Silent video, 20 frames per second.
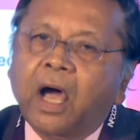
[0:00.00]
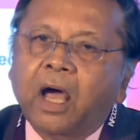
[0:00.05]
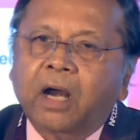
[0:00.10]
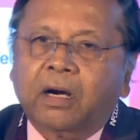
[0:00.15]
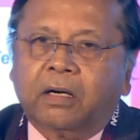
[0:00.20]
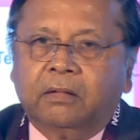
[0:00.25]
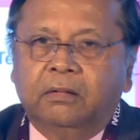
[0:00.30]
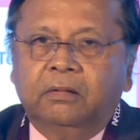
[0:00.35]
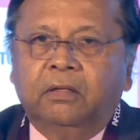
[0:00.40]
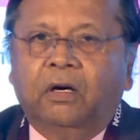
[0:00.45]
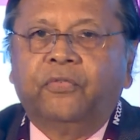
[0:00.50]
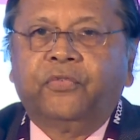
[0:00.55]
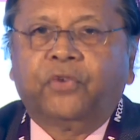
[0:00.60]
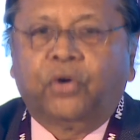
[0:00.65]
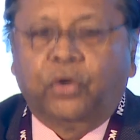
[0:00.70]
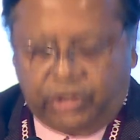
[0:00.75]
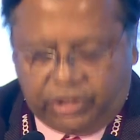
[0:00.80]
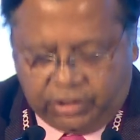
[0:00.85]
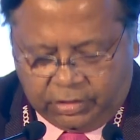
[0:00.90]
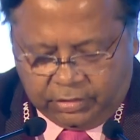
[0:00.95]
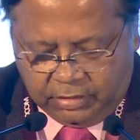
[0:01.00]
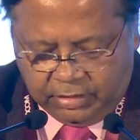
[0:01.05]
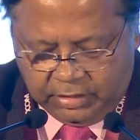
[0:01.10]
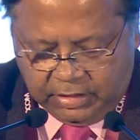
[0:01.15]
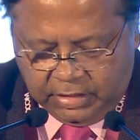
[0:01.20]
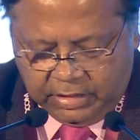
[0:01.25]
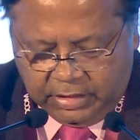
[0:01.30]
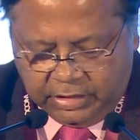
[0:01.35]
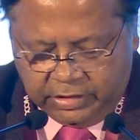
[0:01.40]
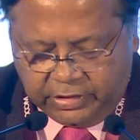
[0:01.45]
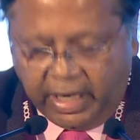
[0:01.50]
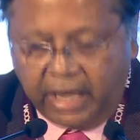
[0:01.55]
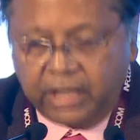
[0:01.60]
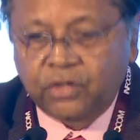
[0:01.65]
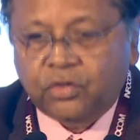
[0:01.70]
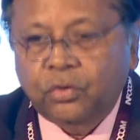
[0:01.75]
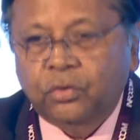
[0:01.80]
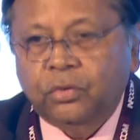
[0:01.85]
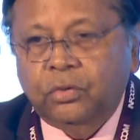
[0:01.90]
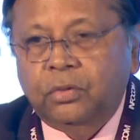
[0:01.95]
We are, of course,
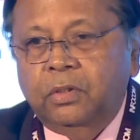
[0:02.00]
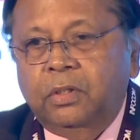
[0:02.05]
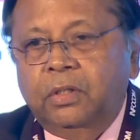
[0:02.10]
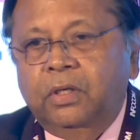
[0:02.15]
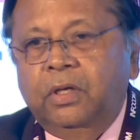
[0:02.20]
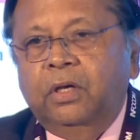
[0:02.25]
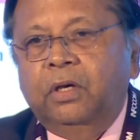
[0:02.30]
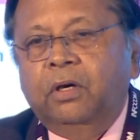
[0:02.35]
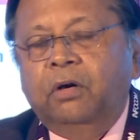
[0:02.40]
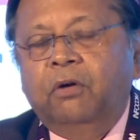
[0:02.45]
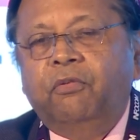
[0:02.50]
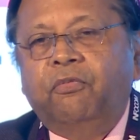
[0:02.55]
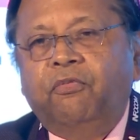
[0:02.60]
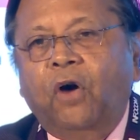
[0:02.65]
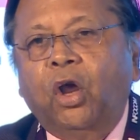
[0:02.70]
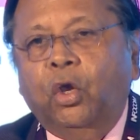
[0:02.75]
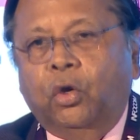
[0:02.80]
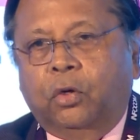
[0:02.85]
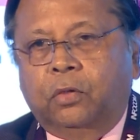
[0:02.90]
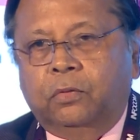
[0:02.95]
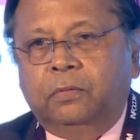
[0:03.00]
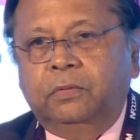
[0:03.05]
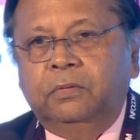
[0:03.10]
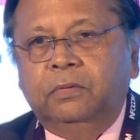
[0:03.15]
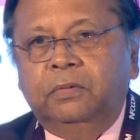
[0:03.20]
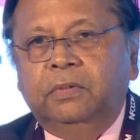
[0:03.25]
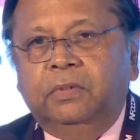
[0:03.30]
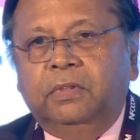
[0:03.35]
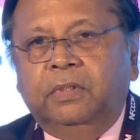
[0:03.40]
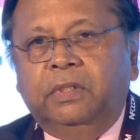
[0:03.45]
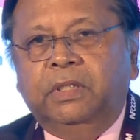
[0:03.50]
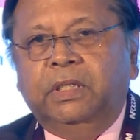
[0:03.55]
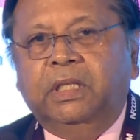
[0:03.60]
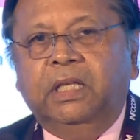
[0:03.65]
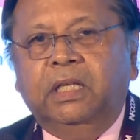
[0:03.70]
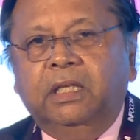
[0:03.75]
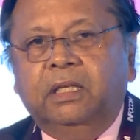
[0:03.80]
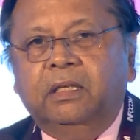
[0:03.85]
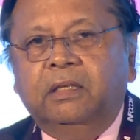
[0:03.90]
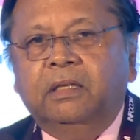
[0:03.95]
trying to follow
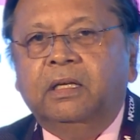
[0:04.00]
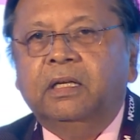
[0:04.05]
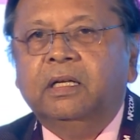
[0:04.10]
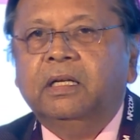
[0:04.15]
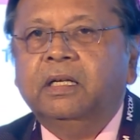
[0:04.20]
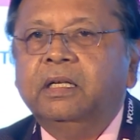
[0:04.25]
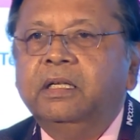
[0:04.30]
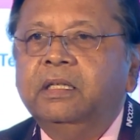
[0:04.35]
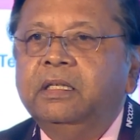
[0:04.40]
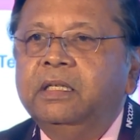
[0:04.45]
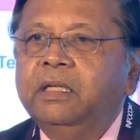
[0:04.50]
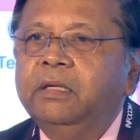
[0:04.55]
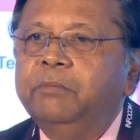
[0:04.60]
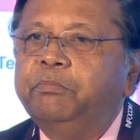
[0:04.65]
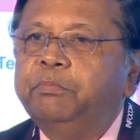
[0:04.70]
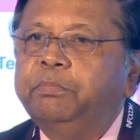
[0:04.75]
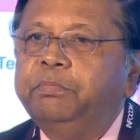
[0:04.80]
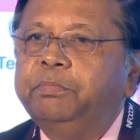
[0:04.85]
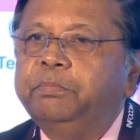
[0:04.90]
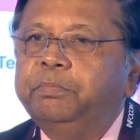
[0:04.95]
the